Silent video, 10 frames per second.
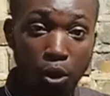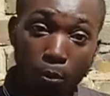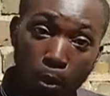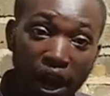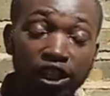
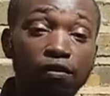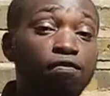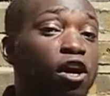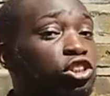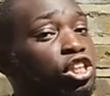But it's a
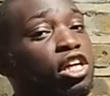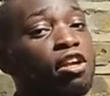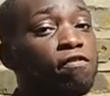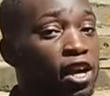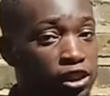functioning and
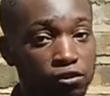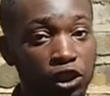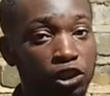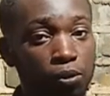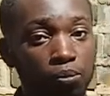effective
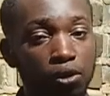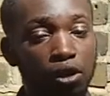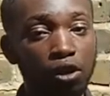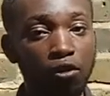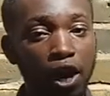system,
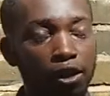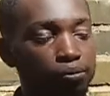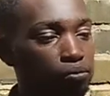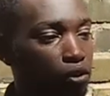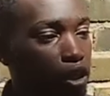right?
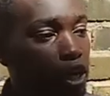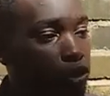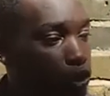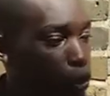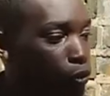
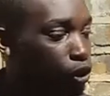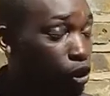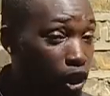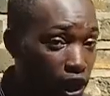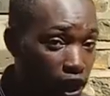And so you're
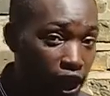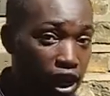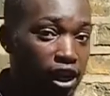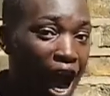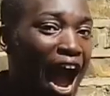not going to
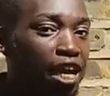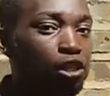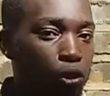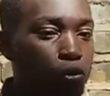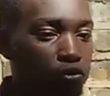get the
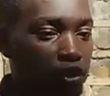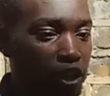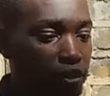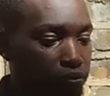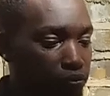ideal
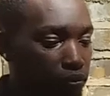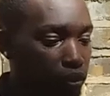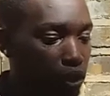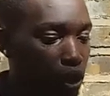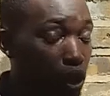thing.
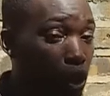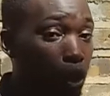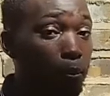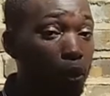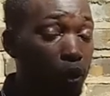
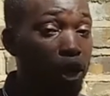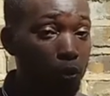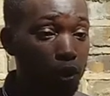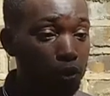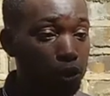But what it
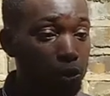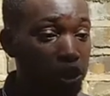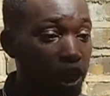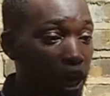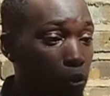will do
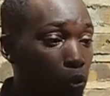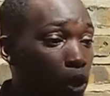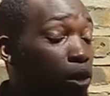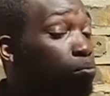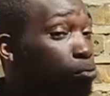is that it will
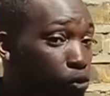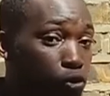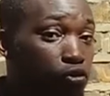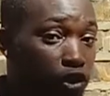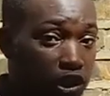
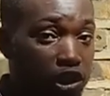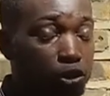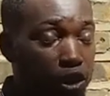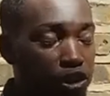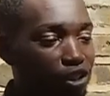improve your
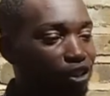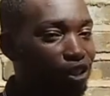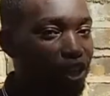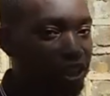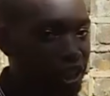situation,
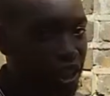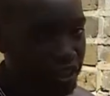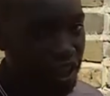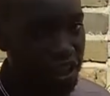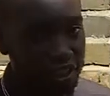in, in, a,
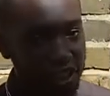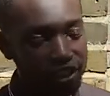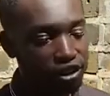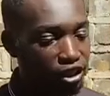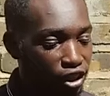in a
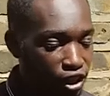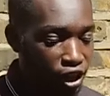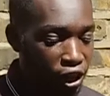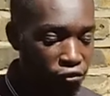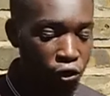sense.
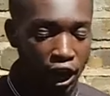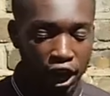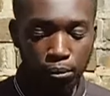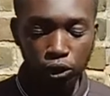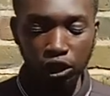If you're
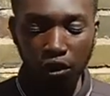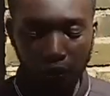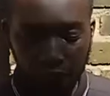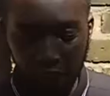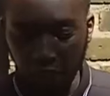able to
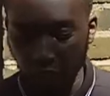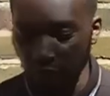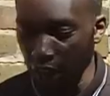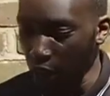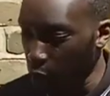reflect and
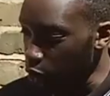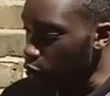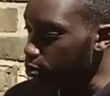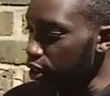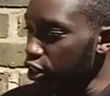find out when
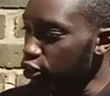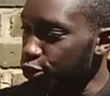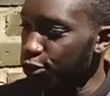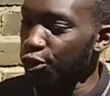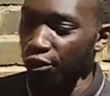you're being
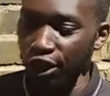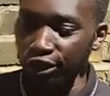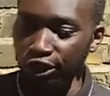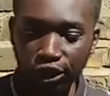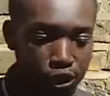too
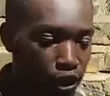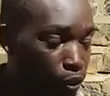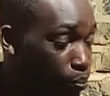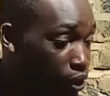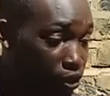courageous and you're
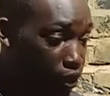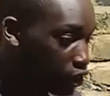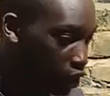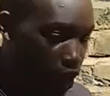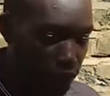not being
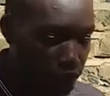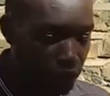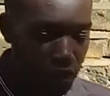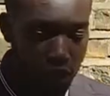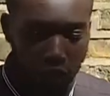courageous enough,
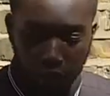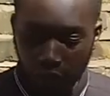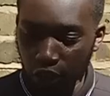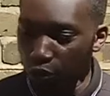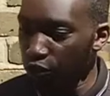
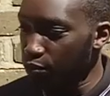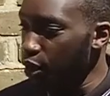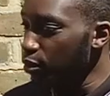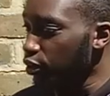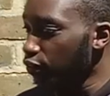then you'll
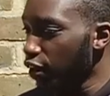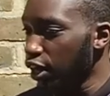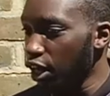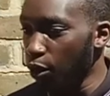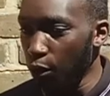be able to
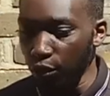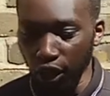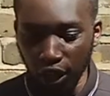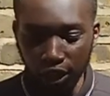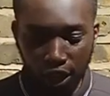find out,
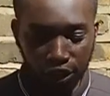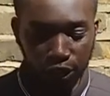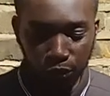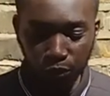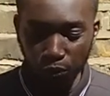okay, this
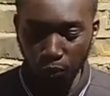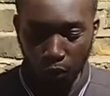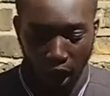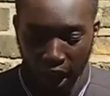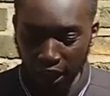is
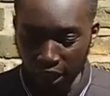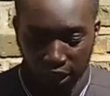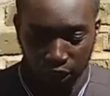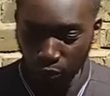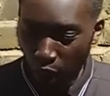what I,
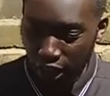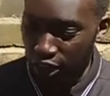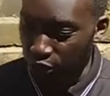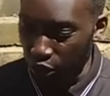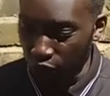this is what I
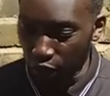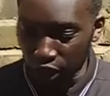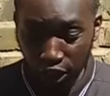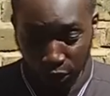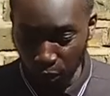need to
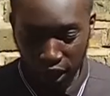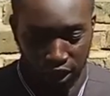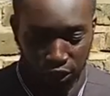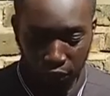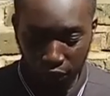avoid, this is what I
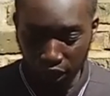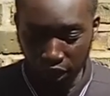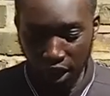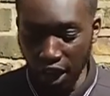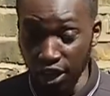need to
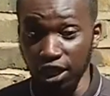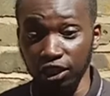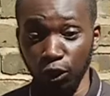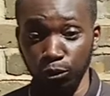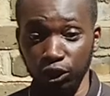avoid, and
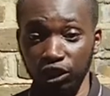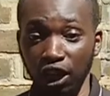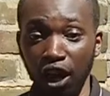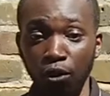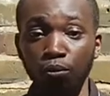these are the options
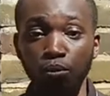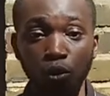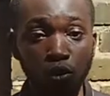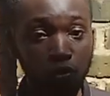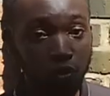that are
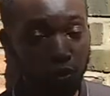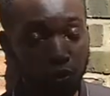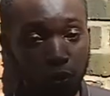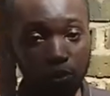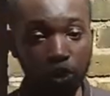more
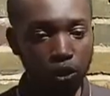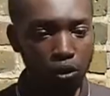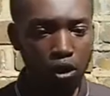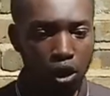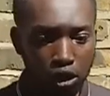for me.
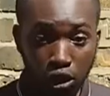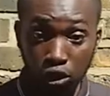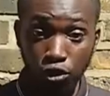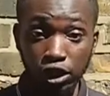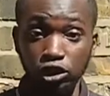So
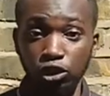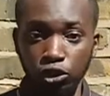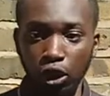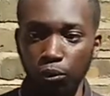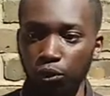the courageous
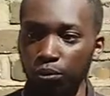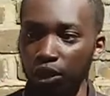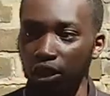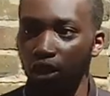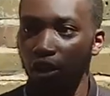example would
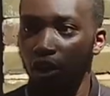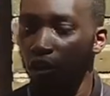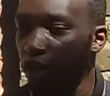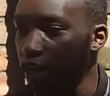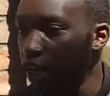be
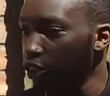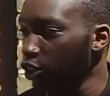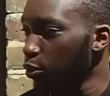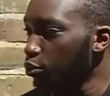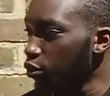in the
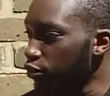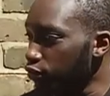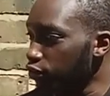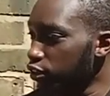example of